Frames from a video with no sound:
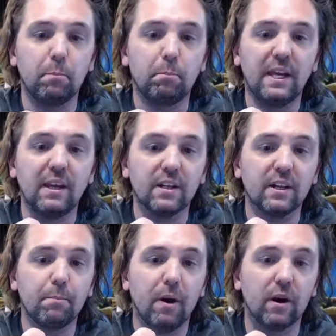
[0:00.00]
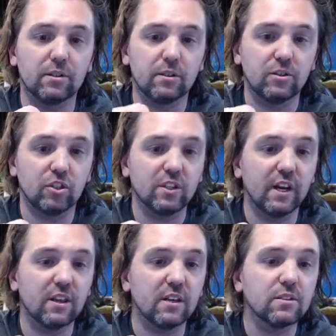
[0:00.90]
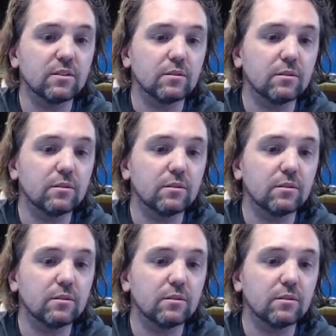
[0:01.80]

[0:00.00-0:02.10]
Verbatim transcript: peel it apart, just like this.